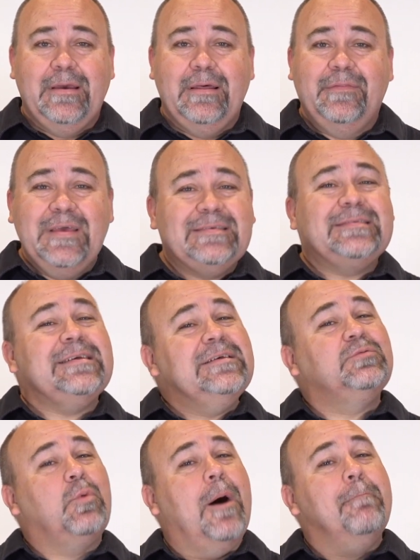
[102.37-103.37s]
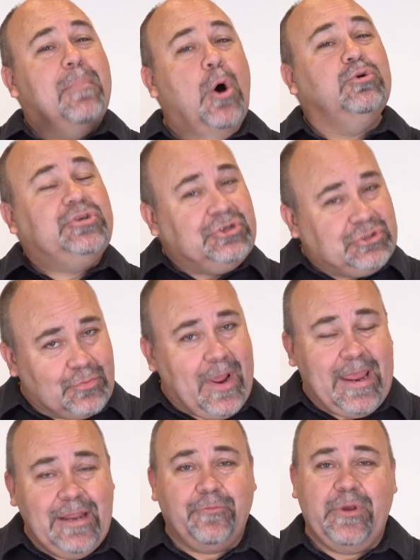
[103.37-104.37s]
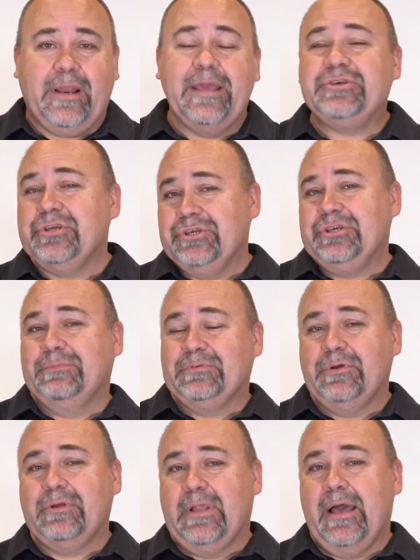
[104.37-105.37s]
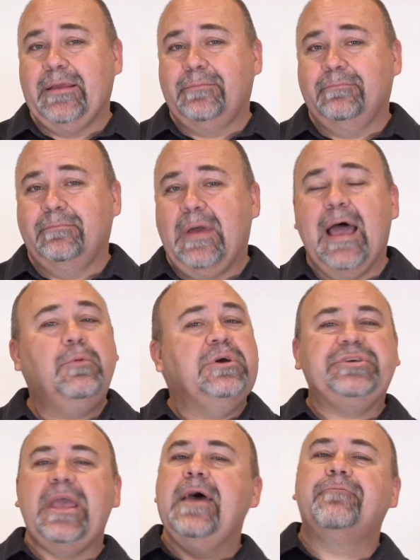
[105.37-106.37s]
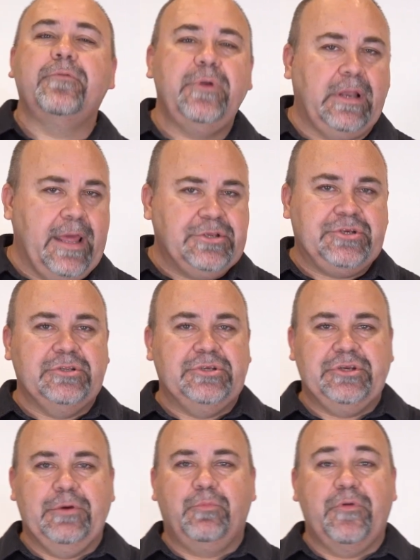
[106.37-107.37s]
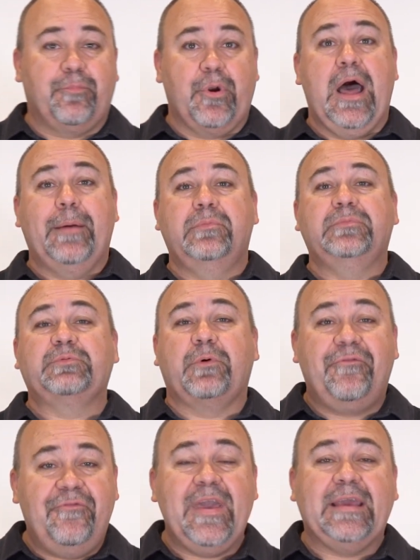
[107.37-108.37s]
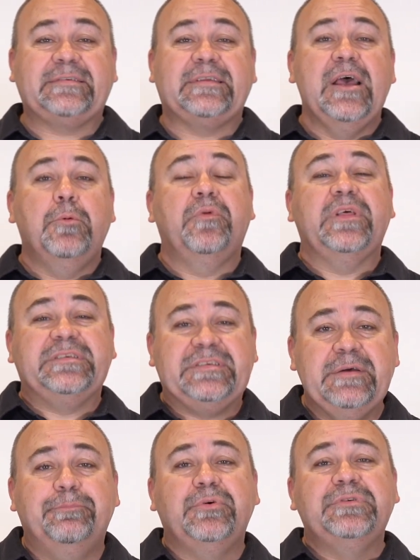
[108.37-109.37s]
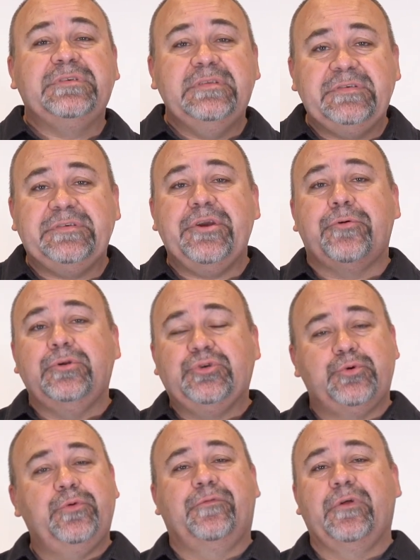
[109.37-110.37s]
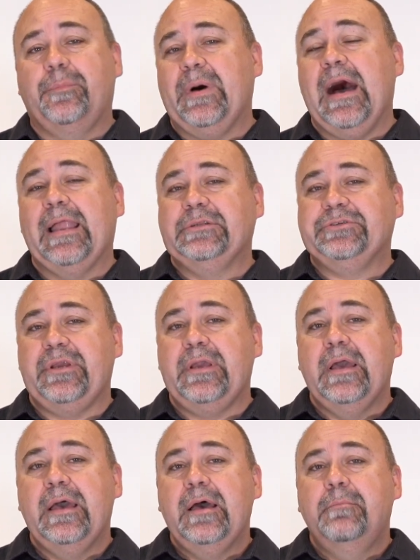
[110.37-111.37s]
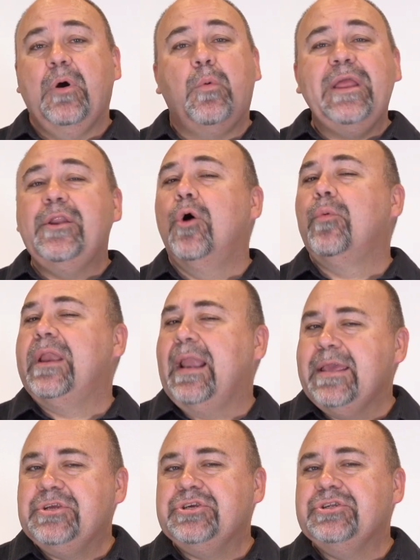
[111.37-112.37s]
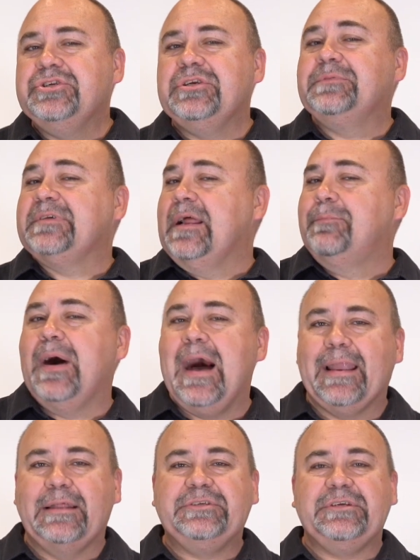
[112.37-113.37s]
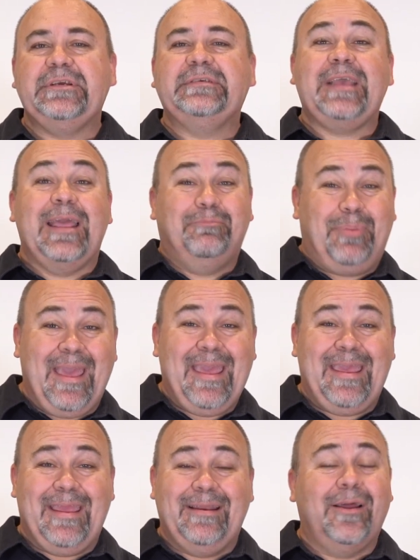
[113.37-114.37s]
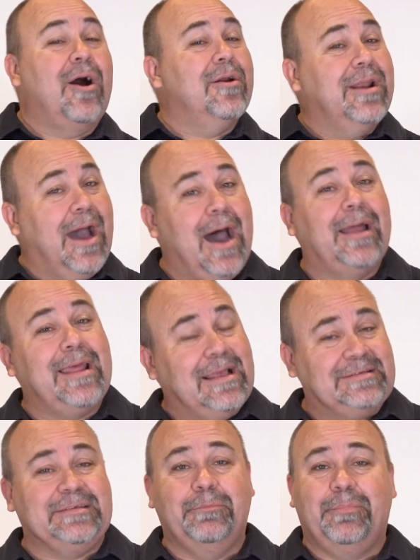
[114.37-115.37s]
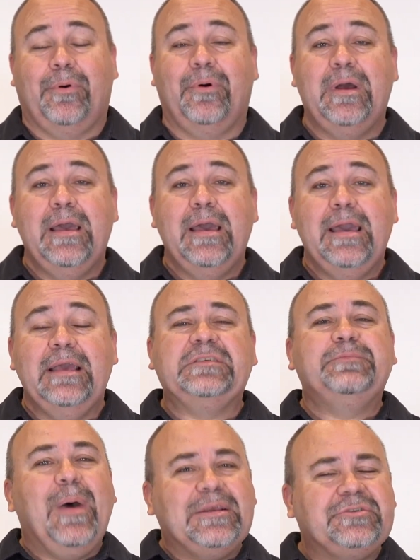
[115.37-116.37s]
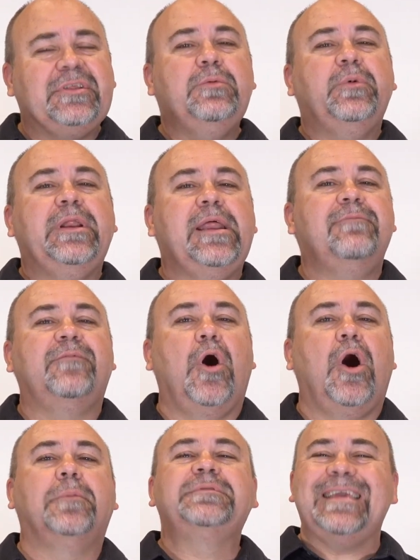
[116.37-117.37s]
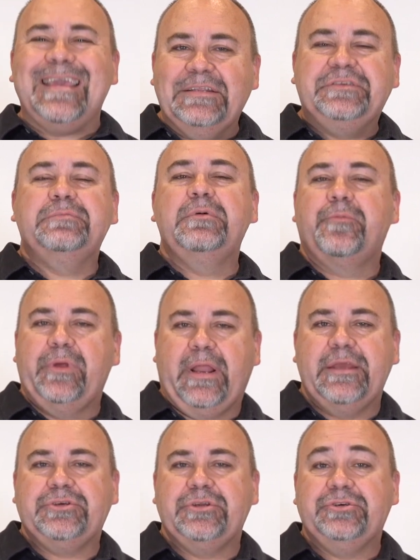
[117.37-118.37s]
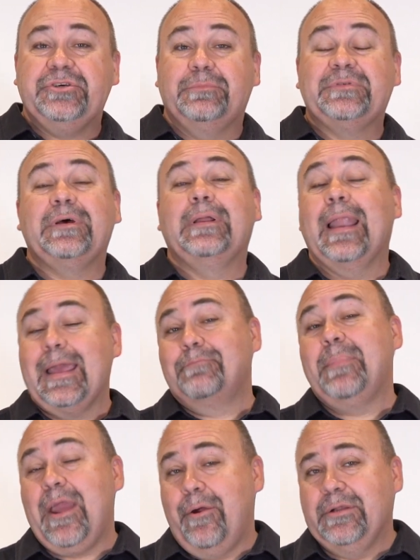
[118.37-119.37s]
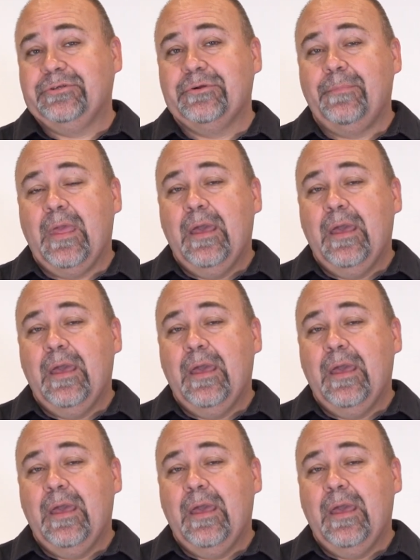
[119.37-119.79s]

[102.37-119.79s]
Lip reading: This is what most strained relationships look like. I wish every relationship with problems were fixed with a simple, sincere, and truthful apology. But we know relationships and apologies and pain are not as simple, especially when it involves intimate relationships like marriage.